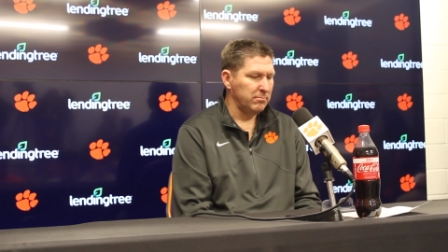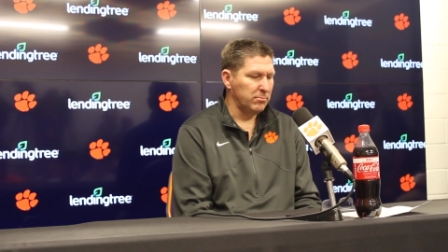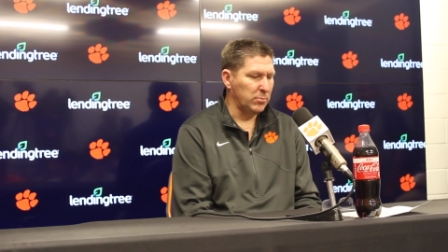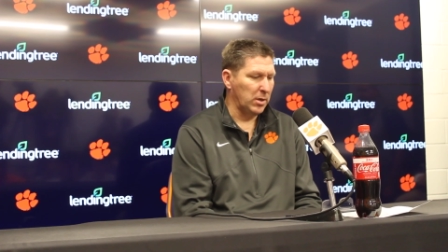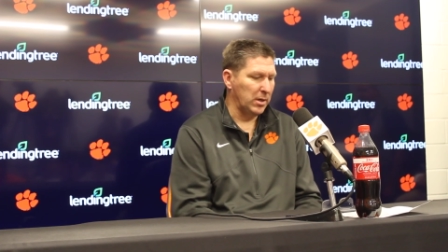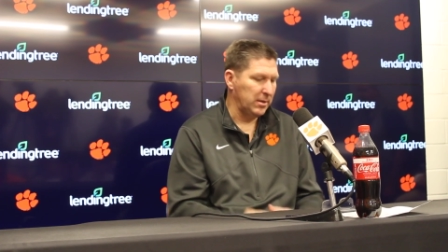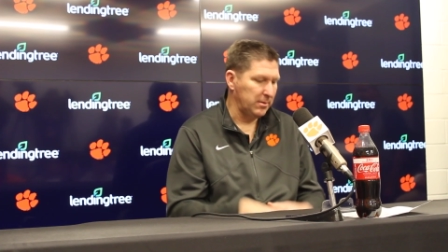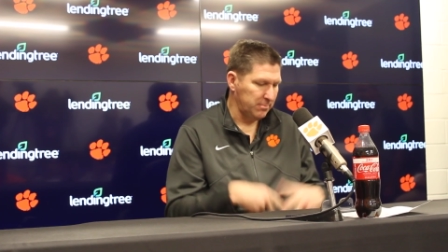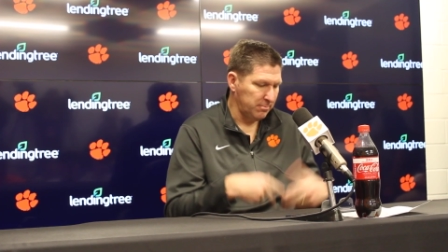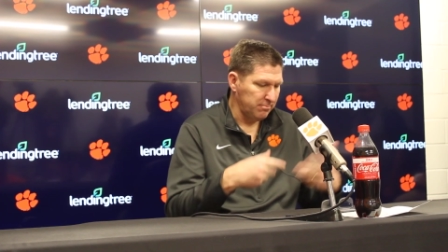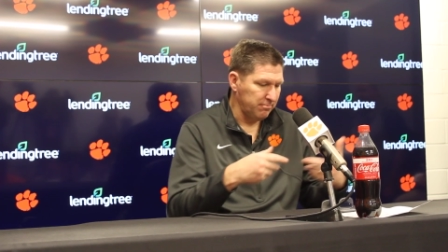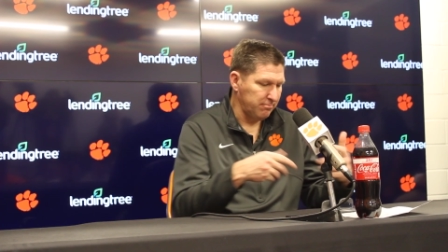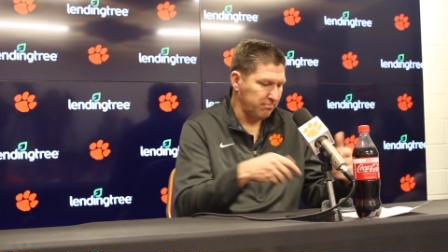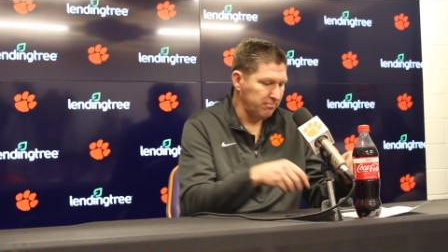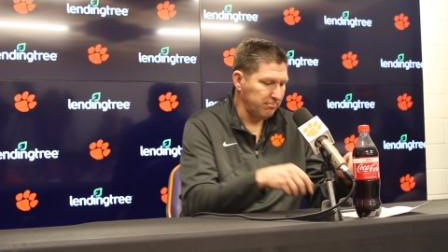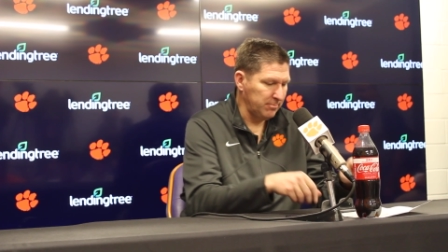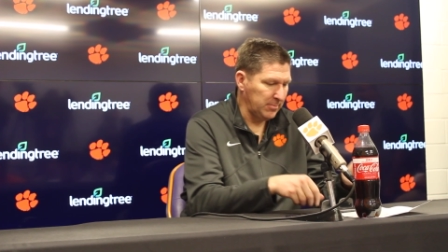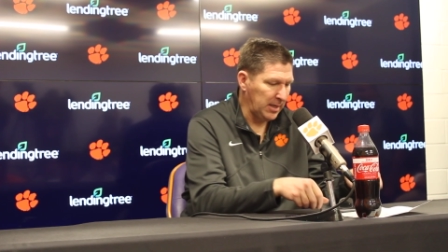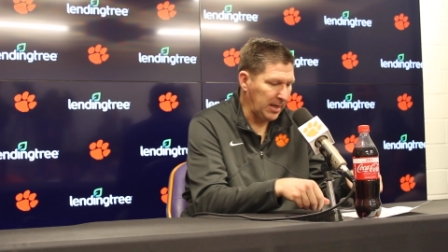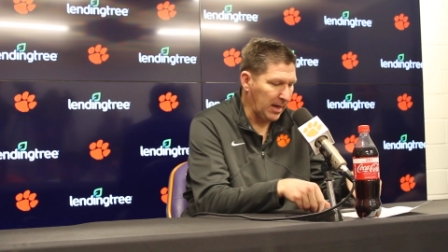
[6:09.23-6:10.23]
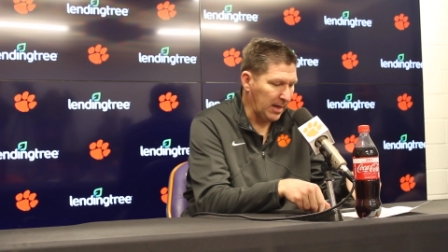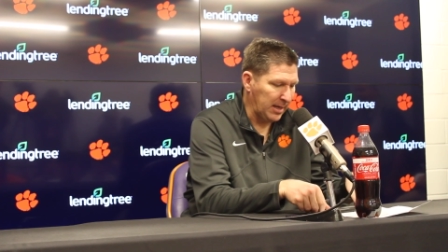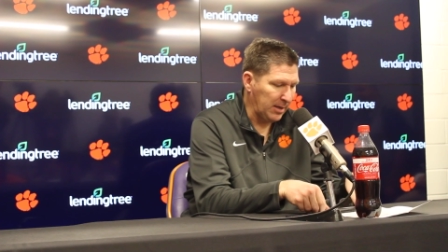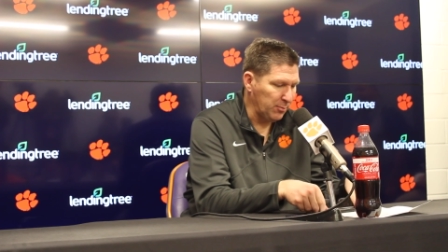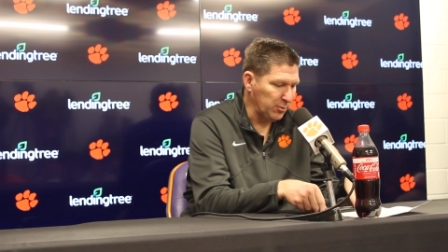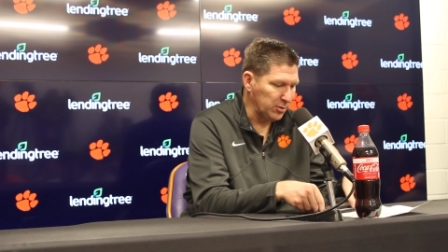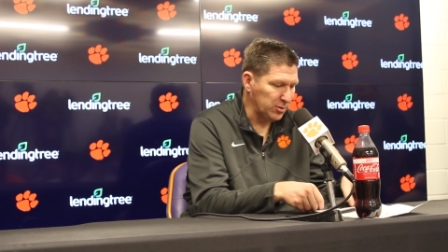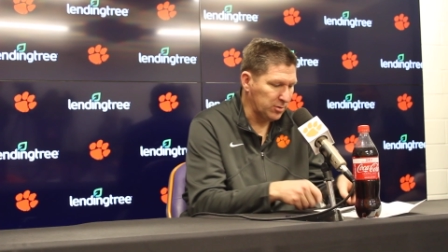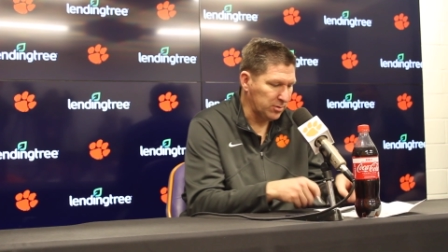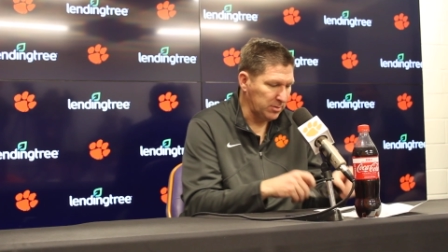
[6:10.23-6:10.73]
but yeah, he
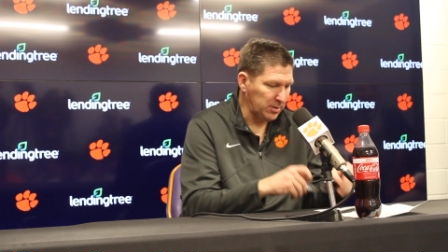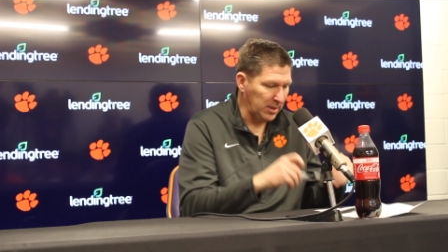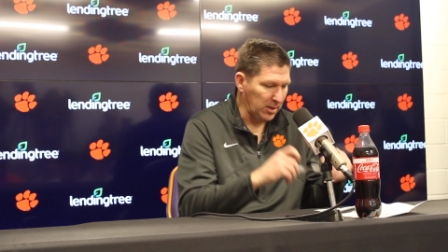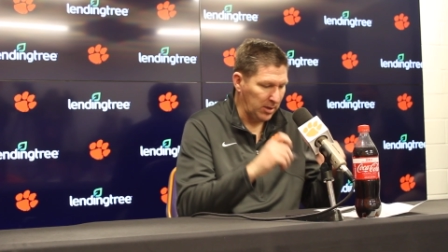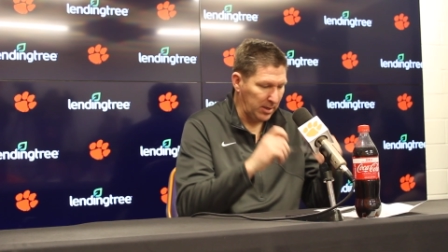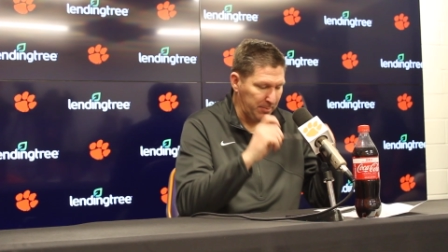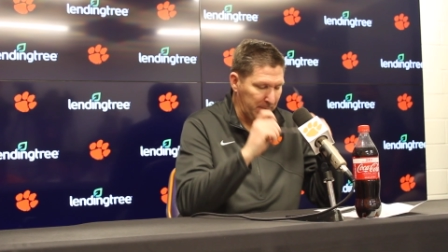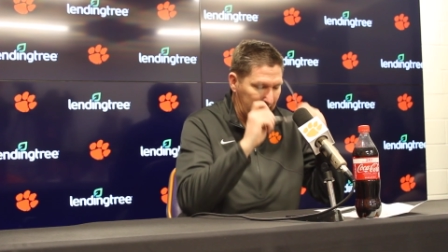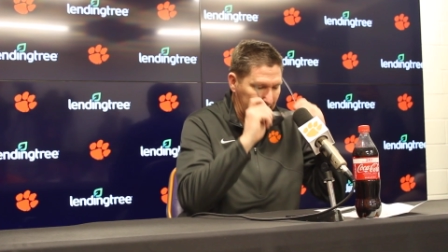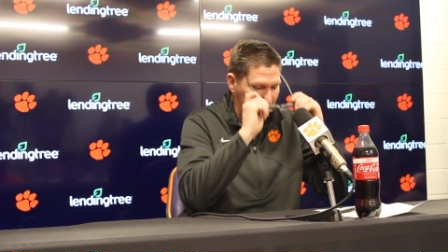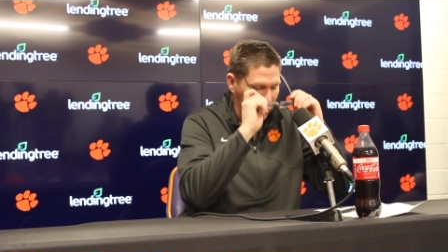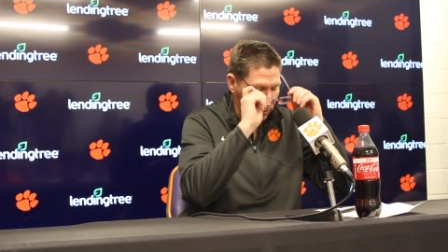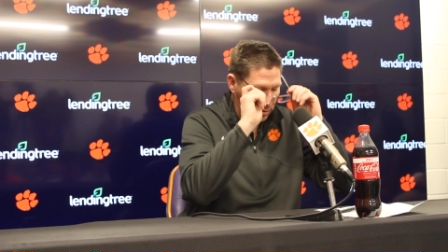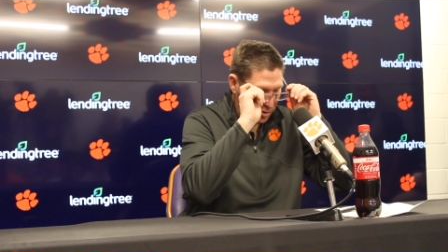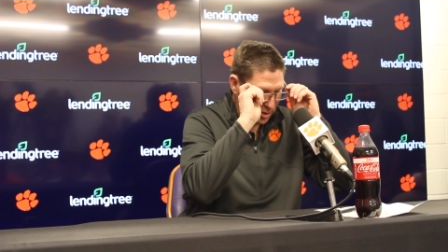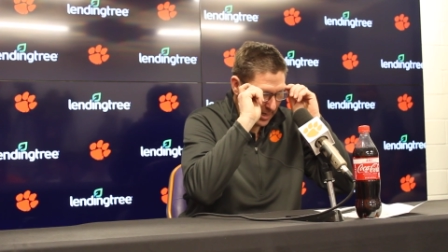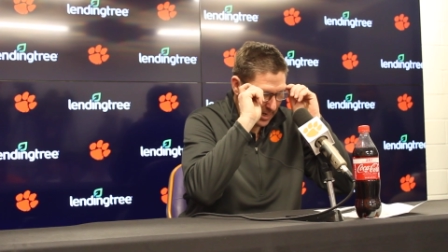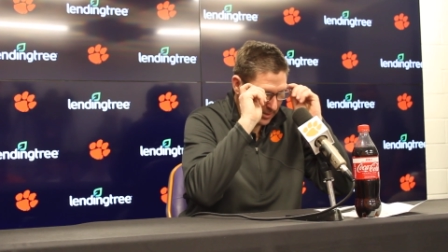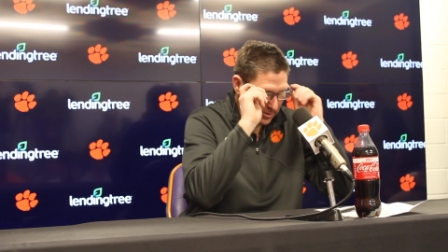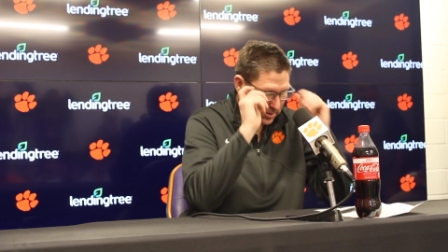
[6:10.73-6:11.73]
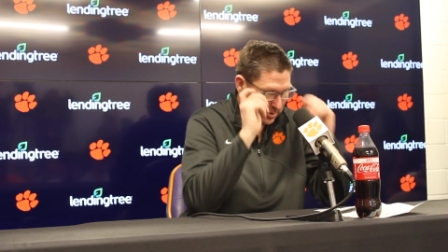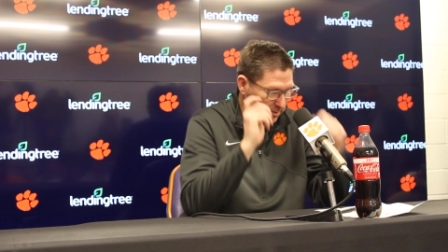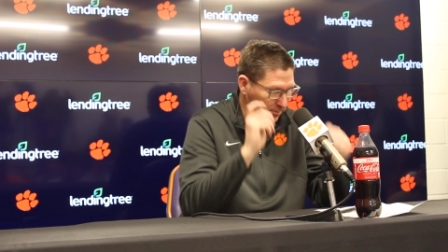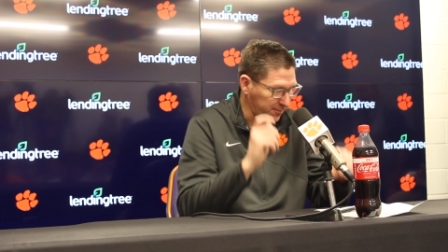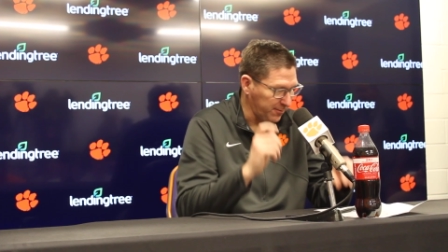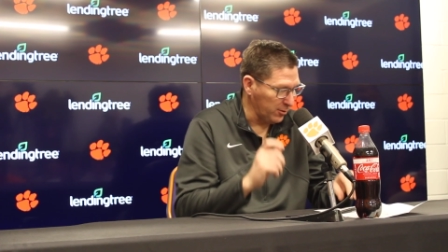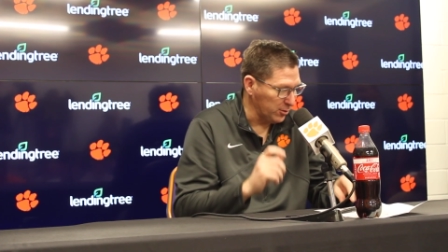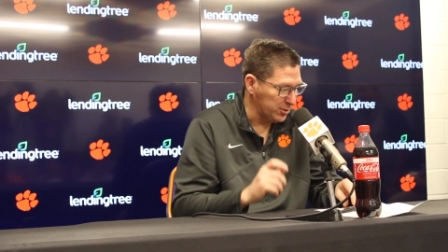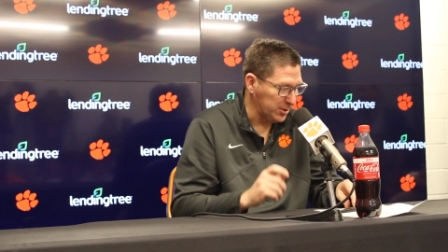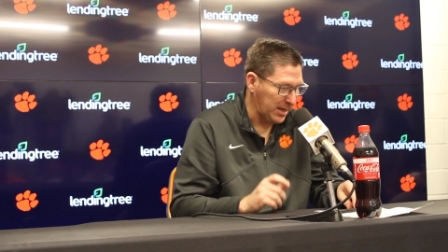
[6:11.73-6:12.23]
was, you know, he made those shots in the
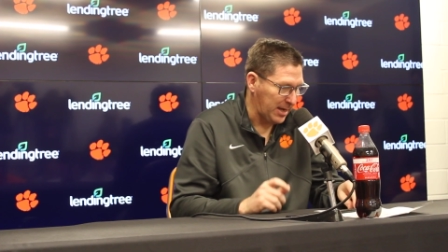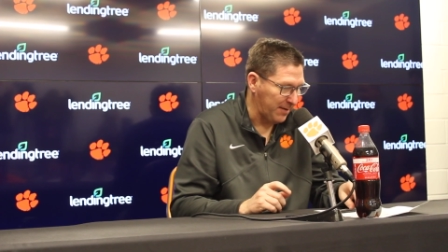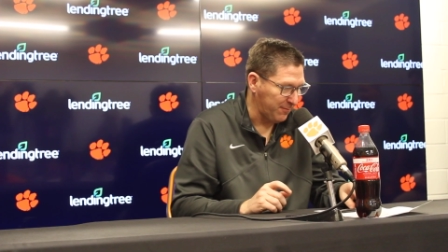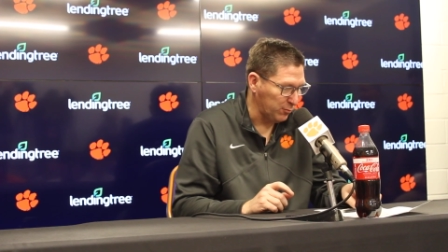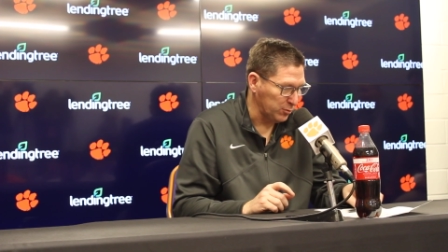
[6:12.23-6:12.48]
first half.